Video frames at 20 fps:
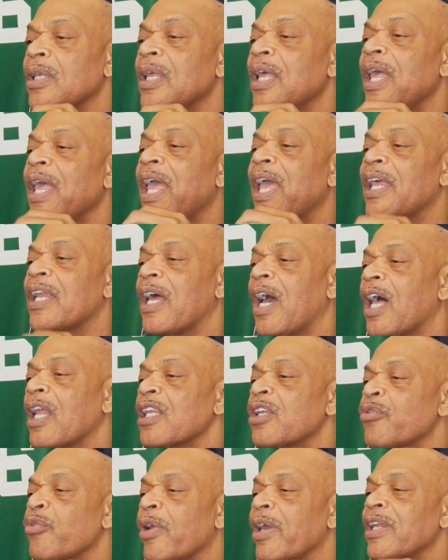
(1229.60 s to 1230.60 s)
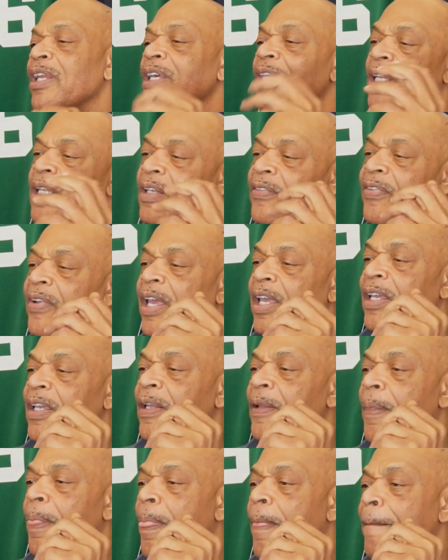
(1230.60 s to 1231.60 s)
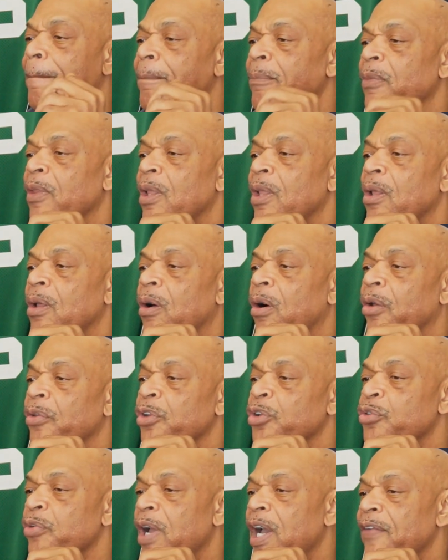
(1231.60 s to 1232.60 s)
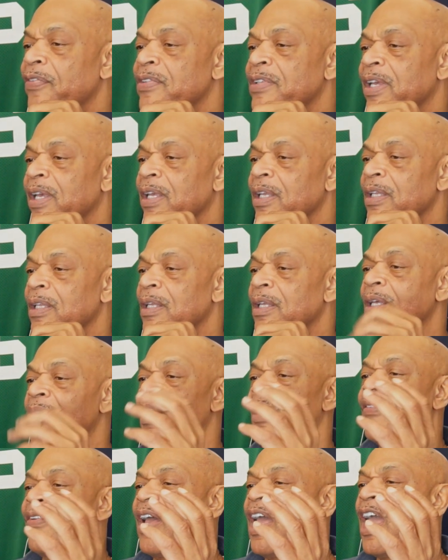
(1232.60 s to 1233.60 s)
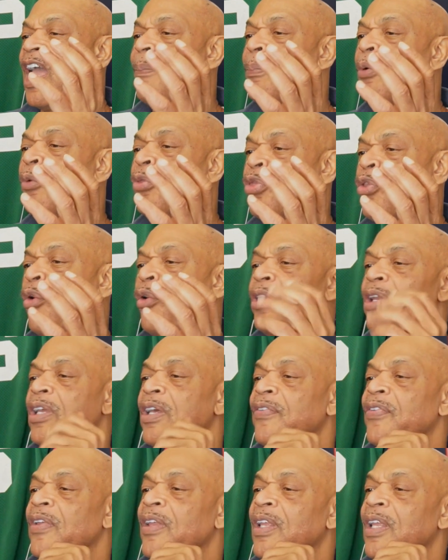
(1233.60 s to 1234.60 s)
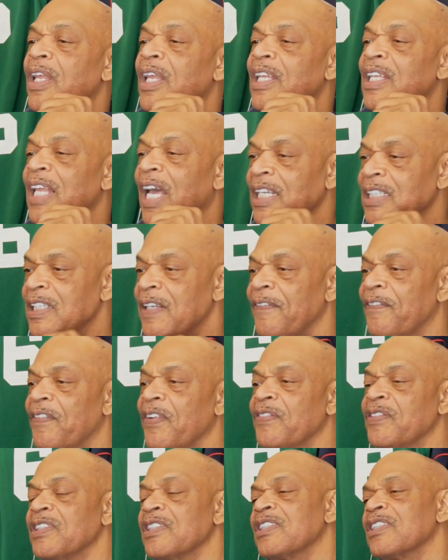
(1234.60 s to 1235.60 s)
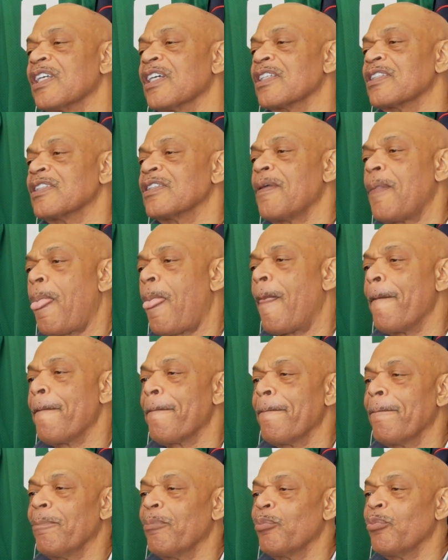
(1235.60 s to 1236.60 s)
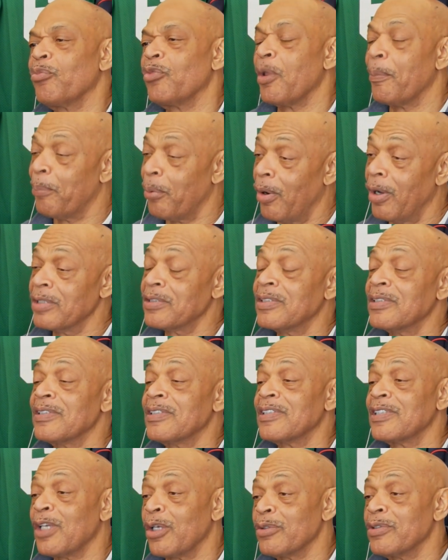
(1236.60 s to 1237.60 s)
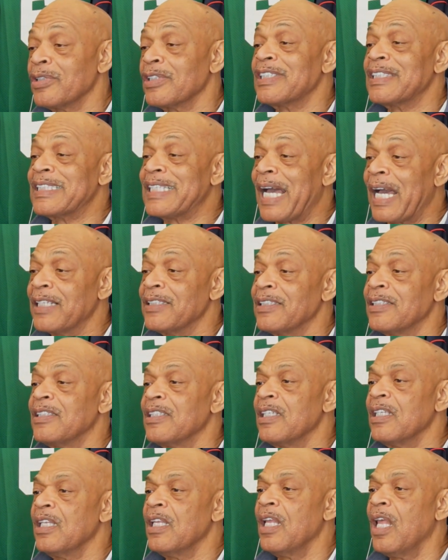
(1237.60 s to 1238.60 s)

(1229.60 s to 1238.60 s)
and highly rated Cliff Hagan. On the draft day of April 30th, 1956, the Boston Celtics dynasty